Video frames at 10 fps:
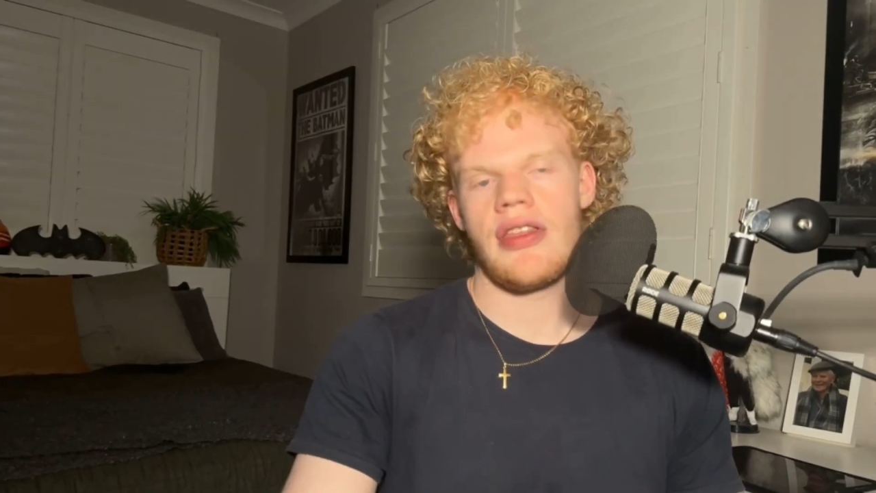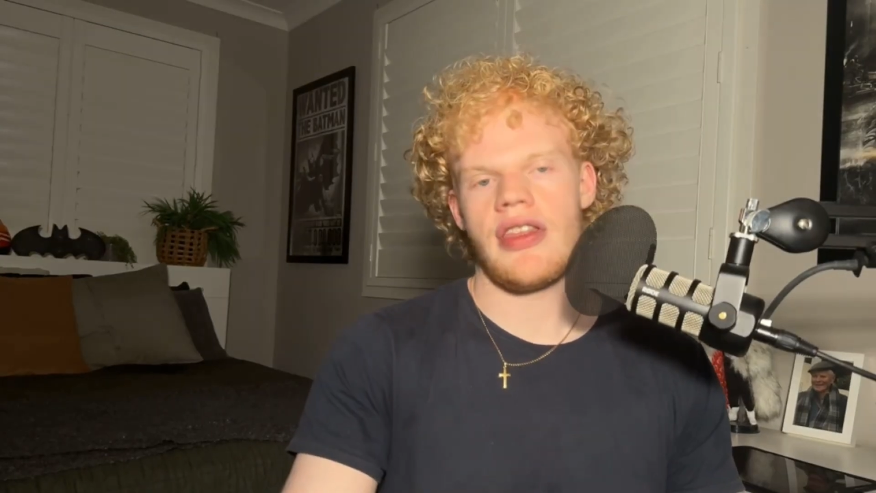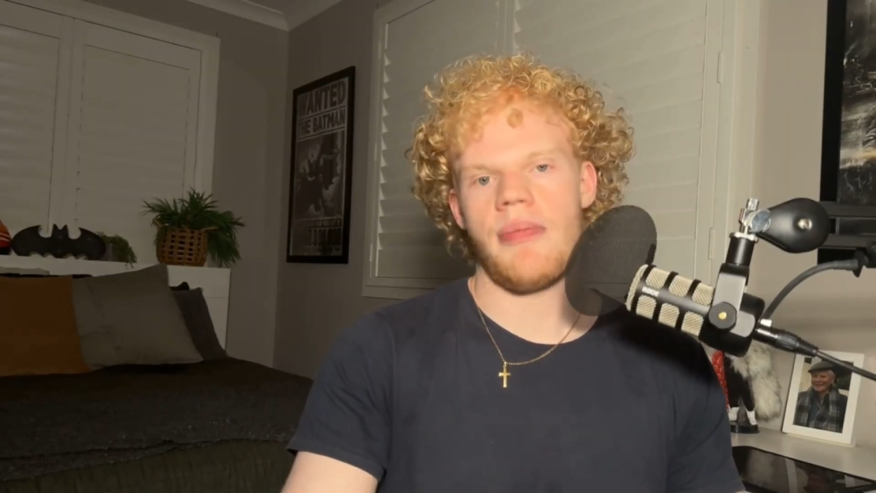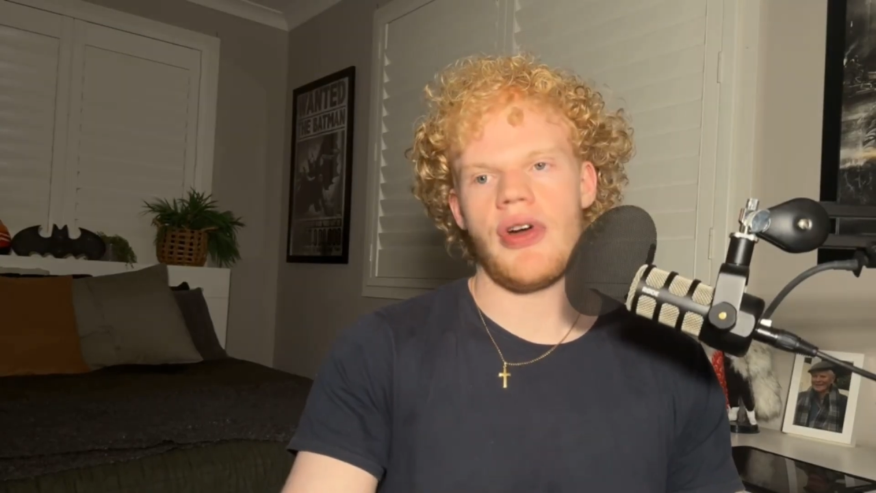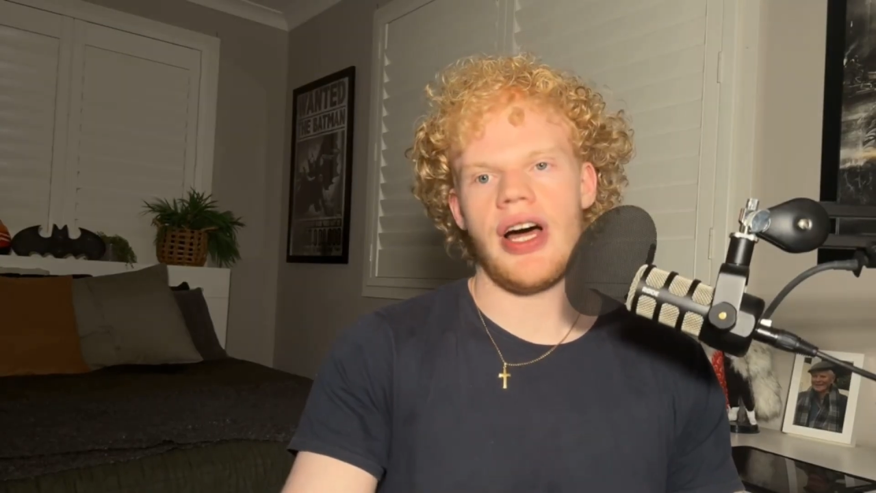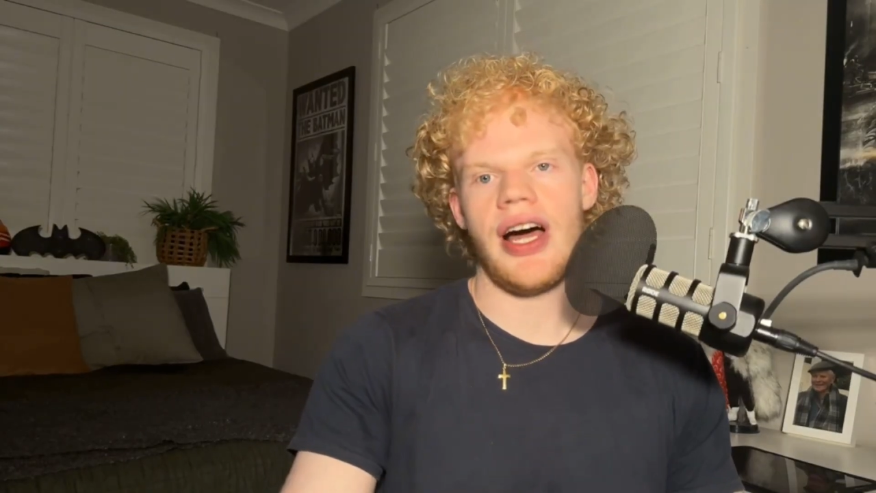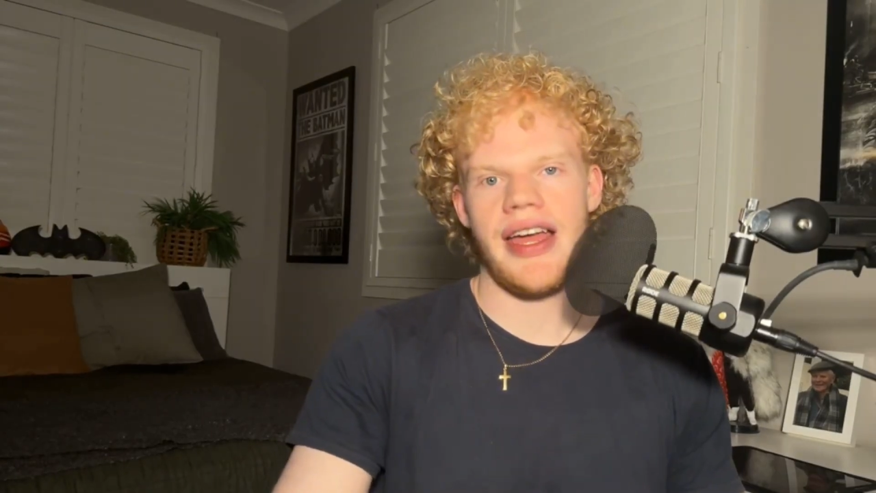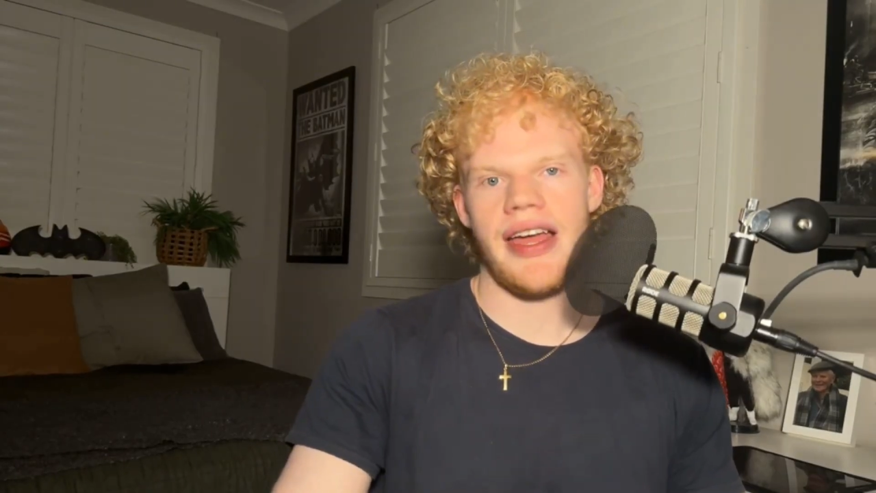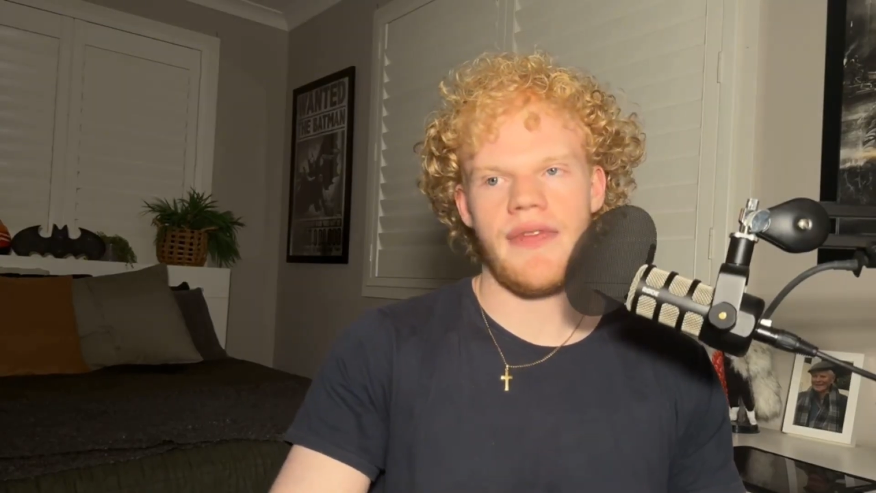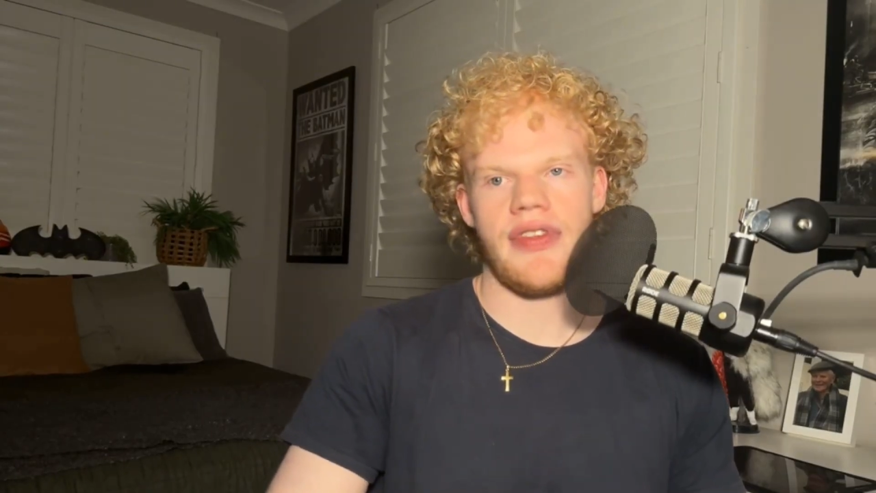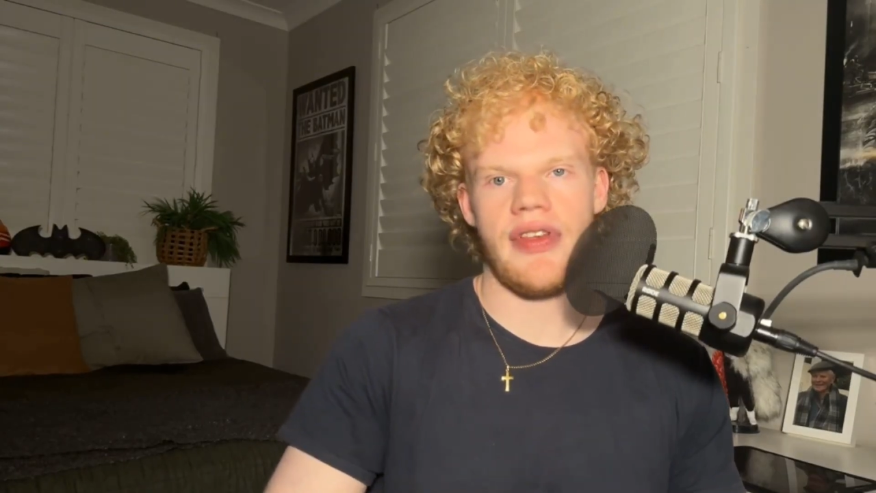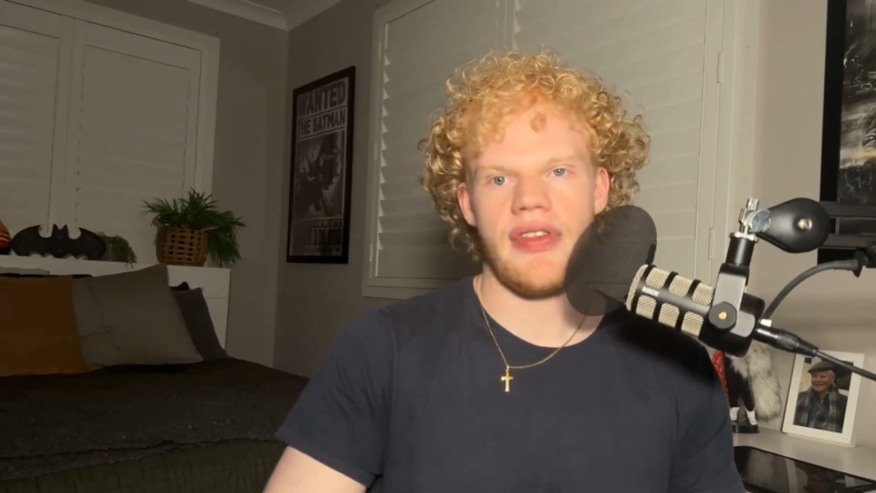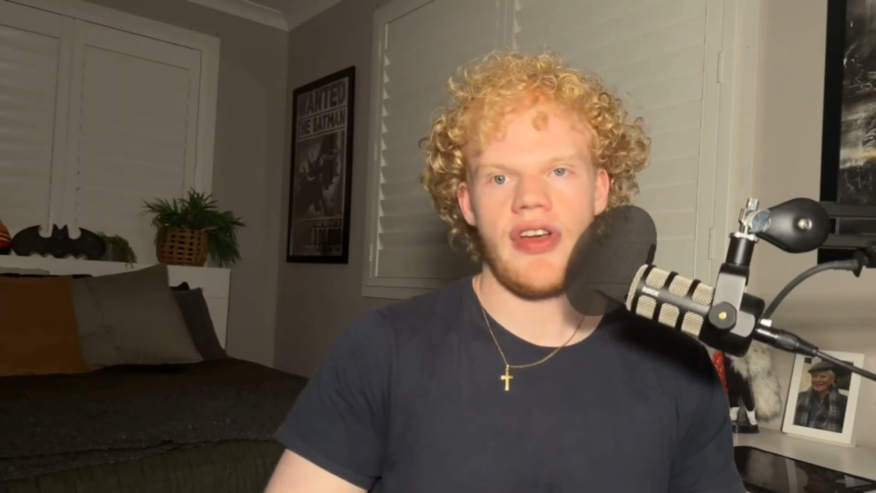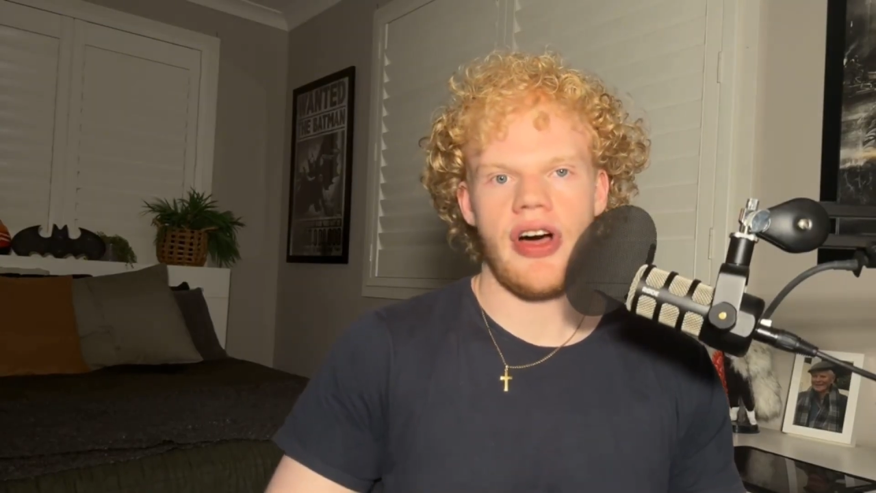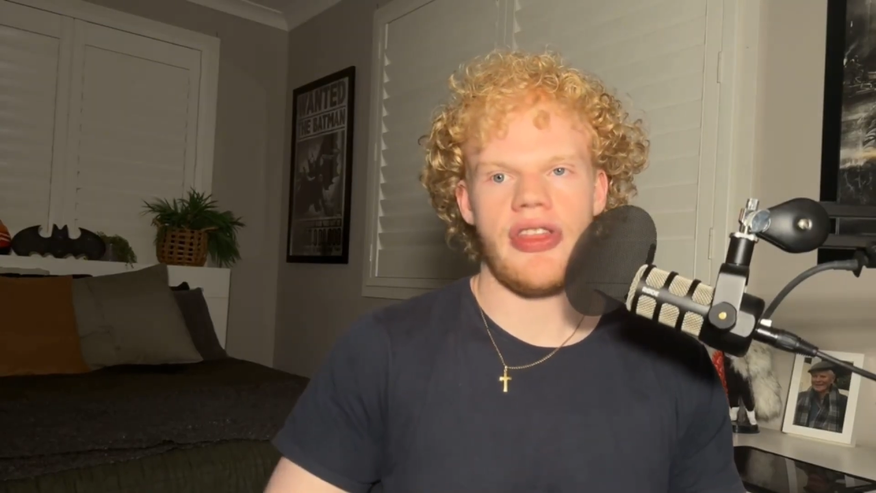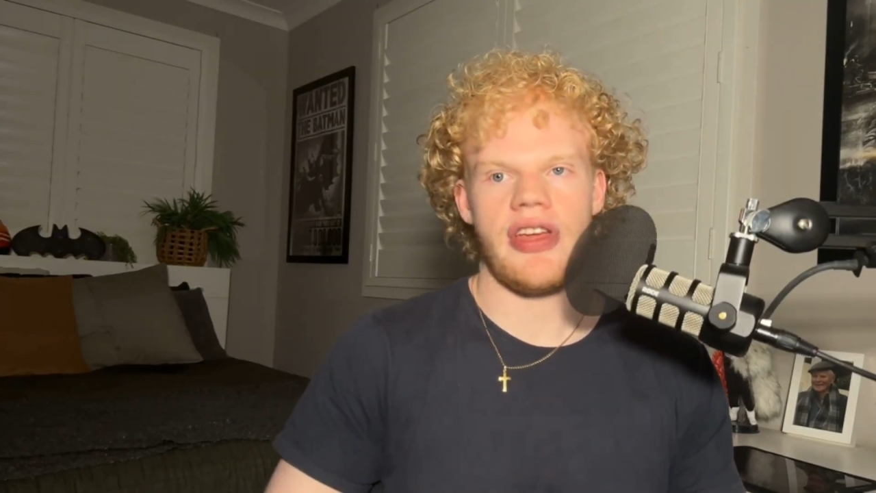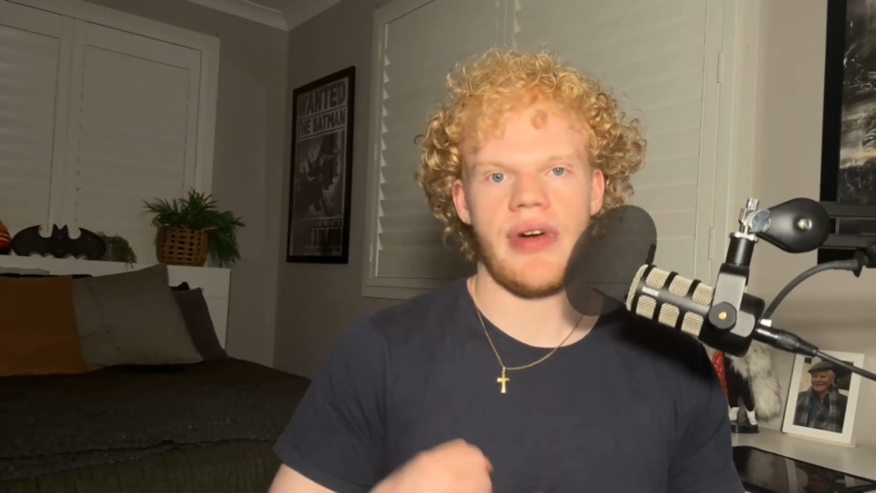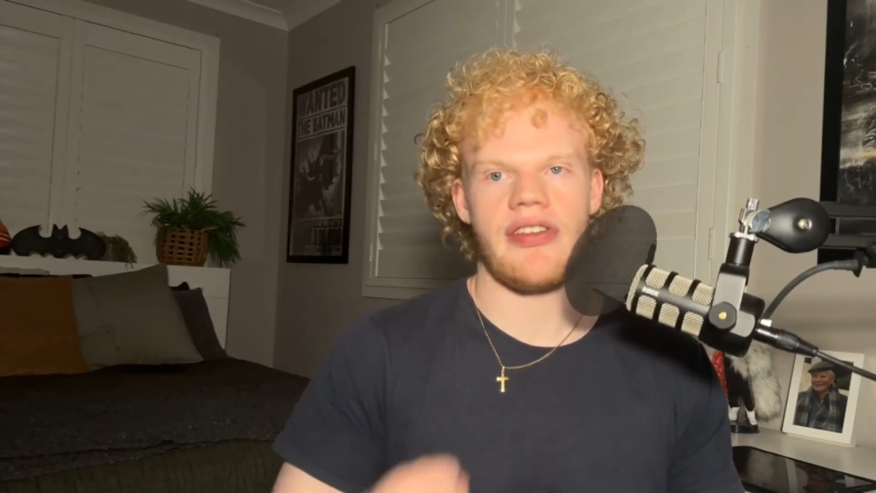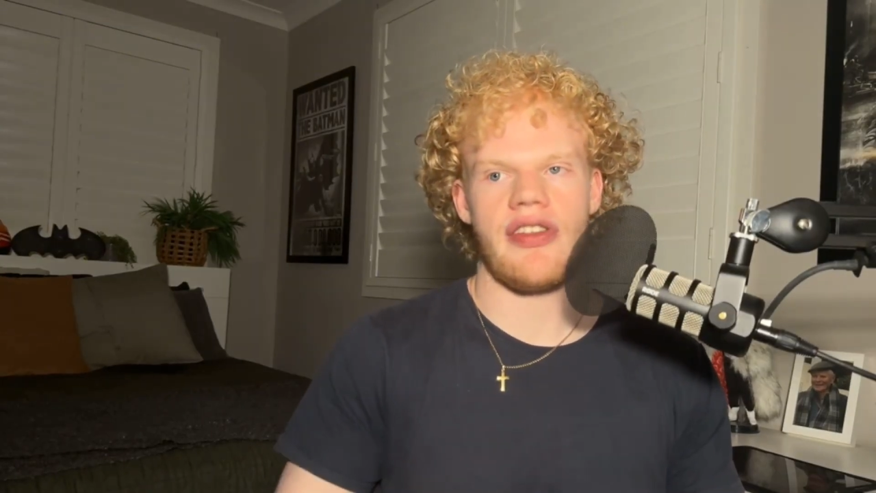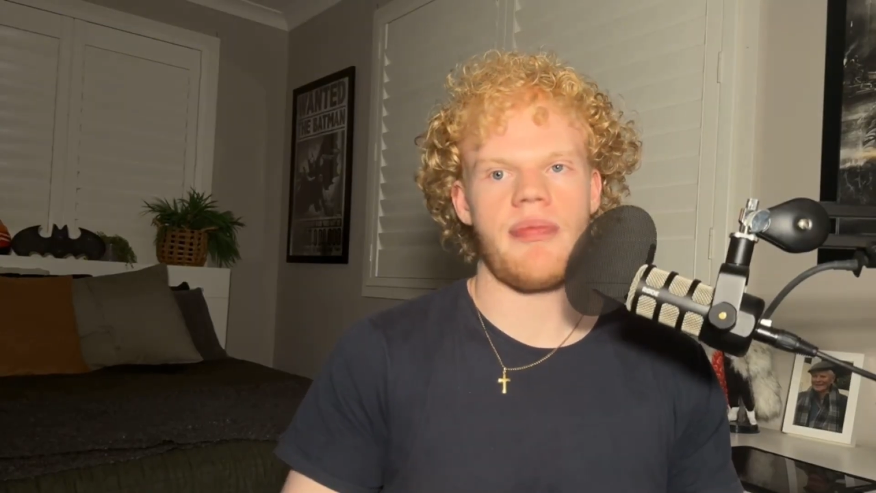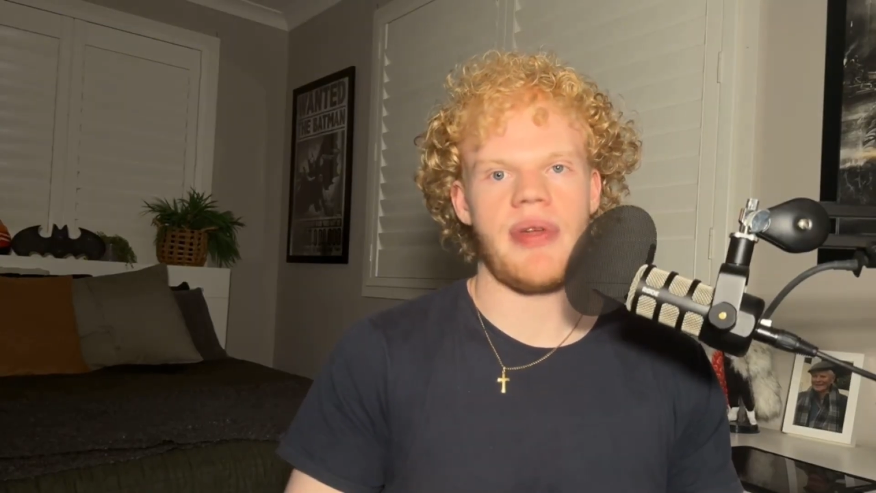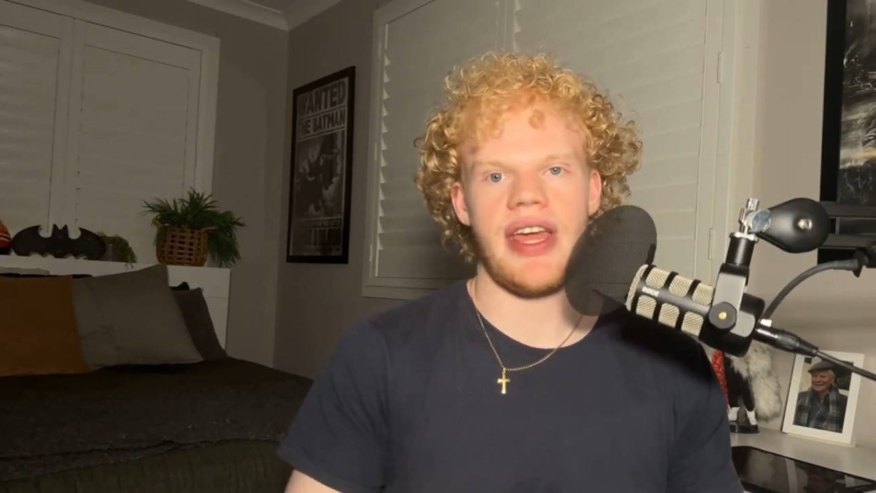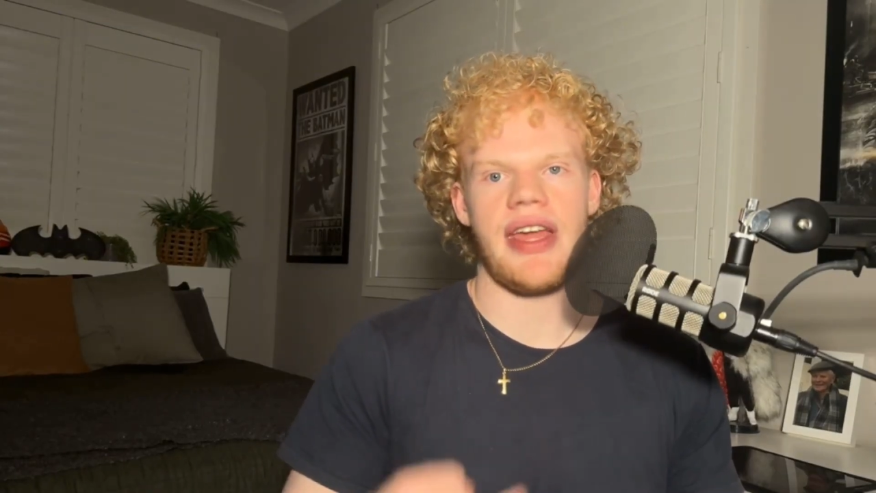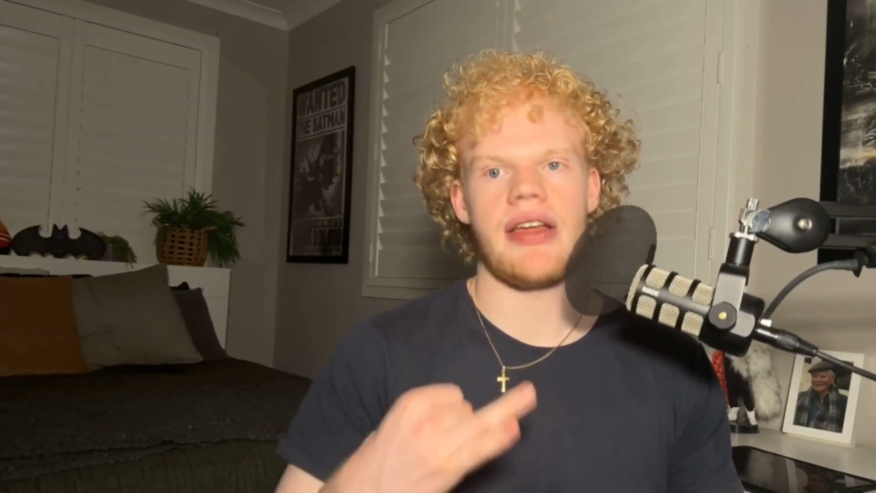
They put a higher emphasis on the erector spinae,